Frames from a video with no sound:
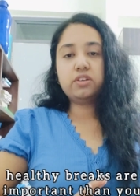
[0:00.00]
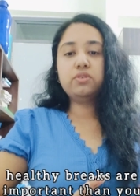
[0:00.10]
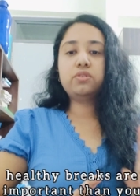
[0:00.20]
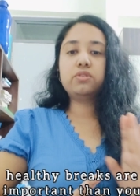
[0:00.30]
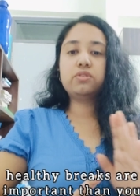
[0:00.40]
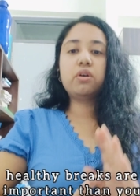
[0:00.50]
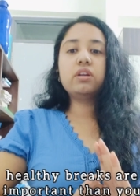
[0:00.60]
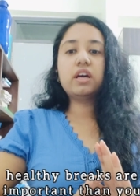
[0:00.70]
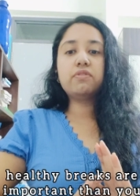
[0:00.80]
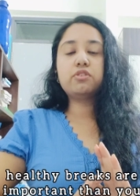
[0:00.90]
You do
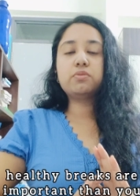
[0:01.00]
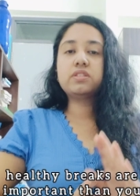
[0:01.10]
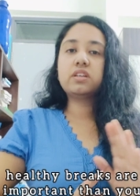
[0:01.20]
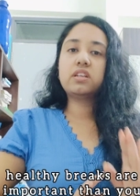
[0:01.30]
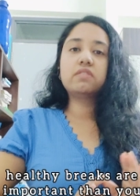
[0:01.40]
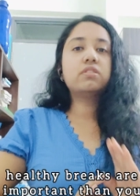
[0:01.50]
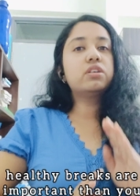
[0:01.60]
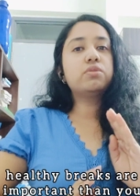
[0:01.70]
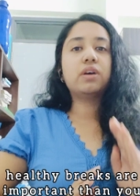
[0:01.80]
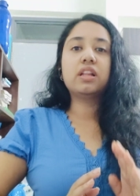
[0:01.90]
not have to be studying for
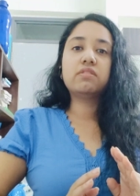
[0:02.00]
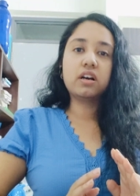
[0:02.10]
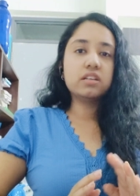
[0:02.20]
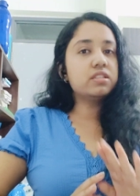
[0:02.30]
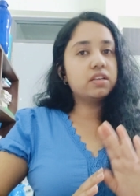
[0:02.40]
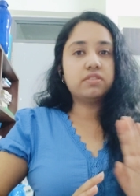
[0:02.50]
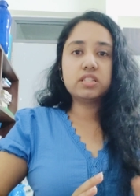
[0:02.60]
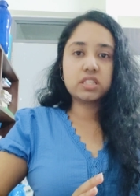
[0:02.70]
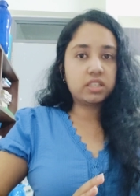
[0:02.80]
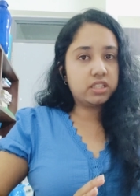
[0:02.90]
12 hours every
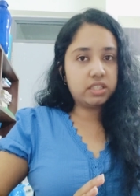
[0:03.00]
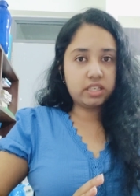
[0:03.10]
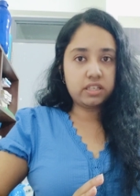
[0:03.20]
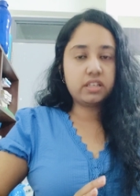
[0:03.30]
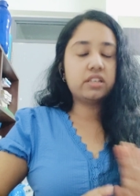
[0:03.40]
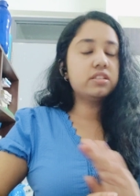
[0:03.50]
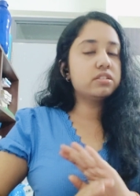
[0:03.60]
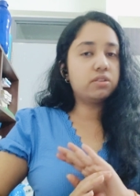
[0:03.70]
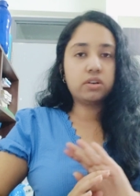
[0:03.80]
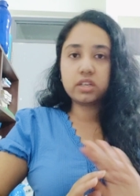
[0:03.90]
single day. It is
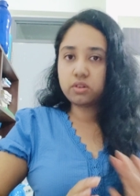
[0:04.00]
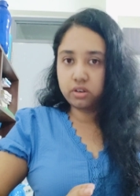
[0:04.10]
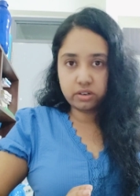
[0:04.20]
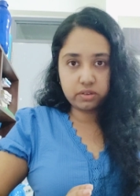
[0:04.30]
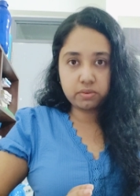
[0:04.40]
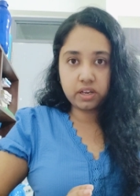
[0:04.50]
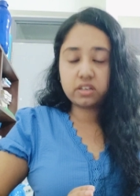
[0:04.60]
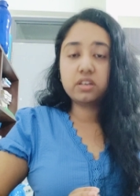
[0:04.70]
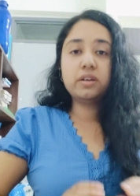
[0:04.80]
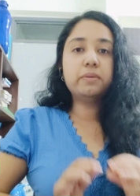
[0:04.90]
not at all
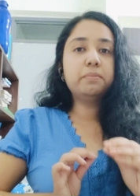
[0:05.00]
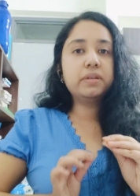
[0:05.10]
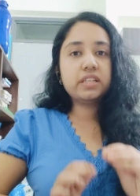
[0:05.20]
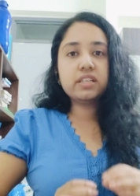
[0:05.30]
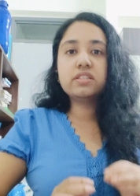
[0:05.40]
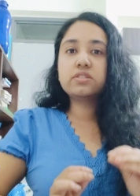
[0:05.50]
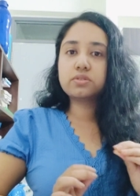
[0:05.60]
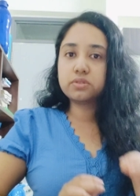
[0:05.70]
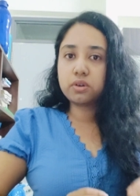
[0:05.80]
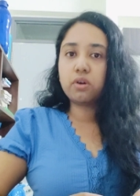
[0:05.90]
required. Please
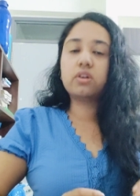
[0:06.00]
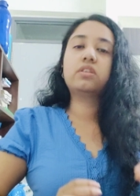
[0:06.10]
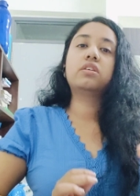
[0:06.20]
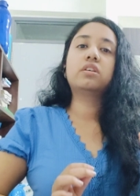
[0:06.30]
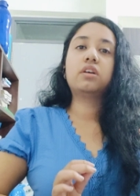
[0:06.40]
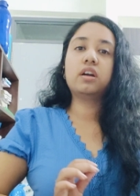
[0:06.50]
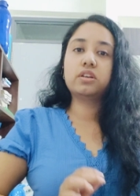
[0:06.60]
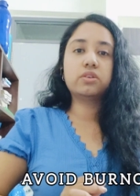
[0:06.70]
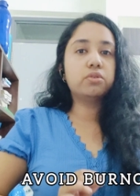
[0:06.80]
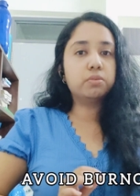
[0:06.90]
do not
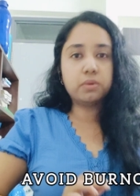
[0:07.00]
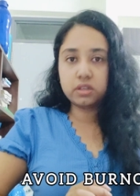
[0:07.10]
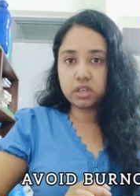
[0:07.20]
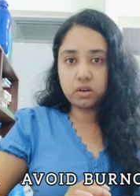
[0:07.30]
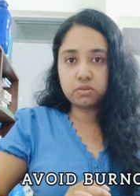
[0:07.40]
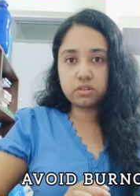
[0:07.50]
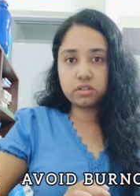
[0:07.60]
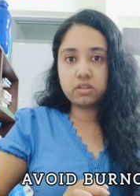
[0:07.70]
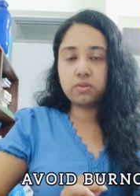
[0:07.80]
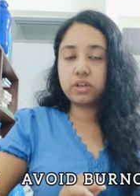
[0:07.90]
undergo burnout.
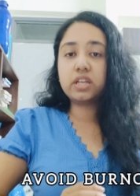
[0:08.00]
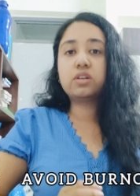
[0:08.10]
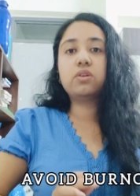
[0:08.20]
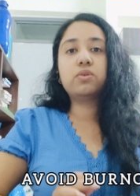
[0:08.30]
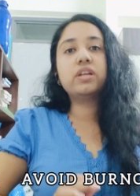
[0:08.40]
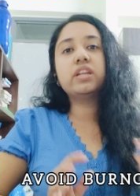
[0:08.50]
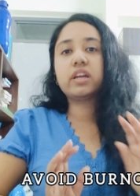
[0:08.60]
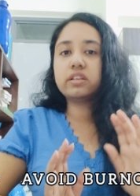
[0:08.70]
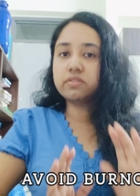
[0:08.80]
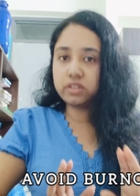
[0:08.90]
Okay, it will only
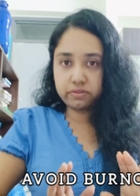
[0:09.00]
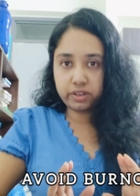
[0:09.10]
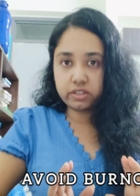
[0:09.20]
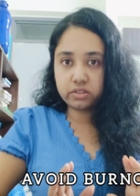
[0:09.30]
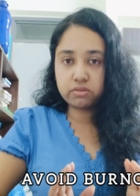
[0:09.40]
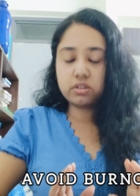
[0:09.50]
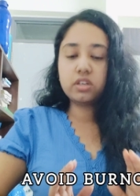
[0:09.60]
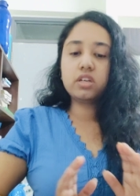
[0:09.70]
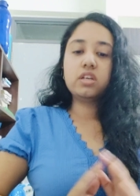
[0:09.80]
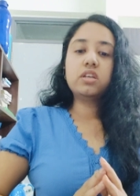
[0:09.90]
negatively affect you.
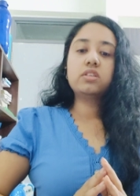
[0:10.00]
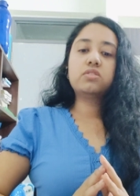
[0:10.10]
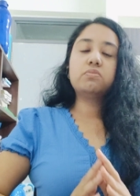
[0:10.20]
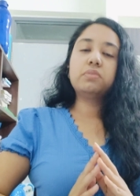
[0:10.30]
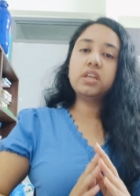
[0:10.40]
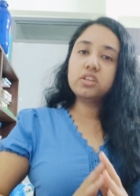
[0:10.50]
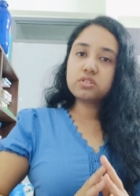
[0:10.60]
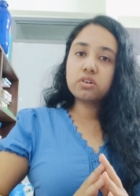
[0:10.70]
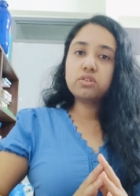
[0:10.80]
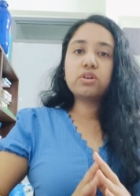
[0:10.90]
So make
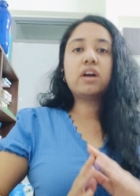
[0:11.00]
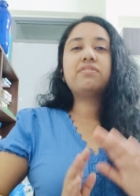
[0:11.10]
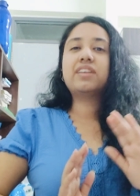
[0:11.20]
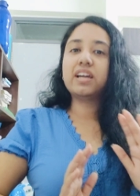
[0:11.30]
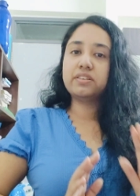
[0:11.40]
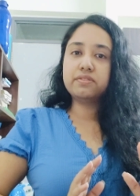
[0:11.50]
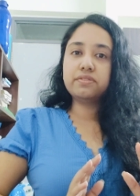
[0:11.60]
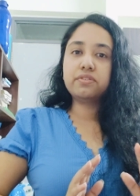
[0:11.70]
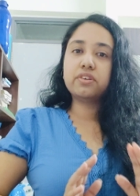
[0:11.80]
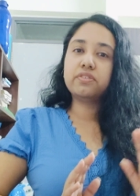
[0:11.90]
sure you have time
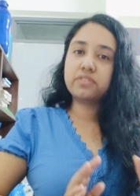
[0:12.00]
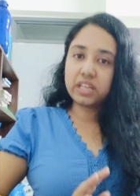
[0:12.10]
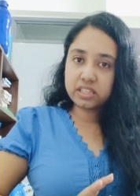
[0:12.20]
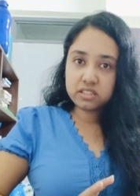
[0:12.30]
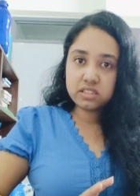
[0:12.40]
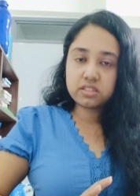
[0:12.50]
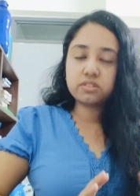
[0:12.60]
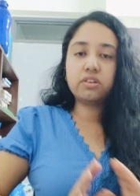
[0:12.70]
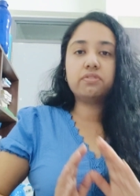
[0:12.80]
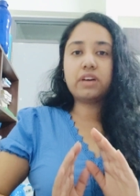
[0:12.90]
for your friends,
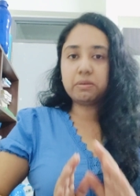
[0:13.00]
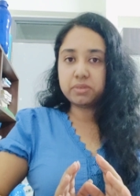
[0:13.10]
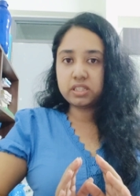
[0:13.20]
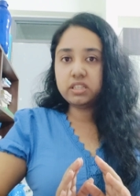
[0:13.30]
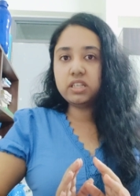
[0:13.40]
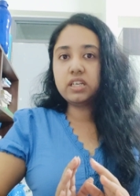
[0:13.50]
your family.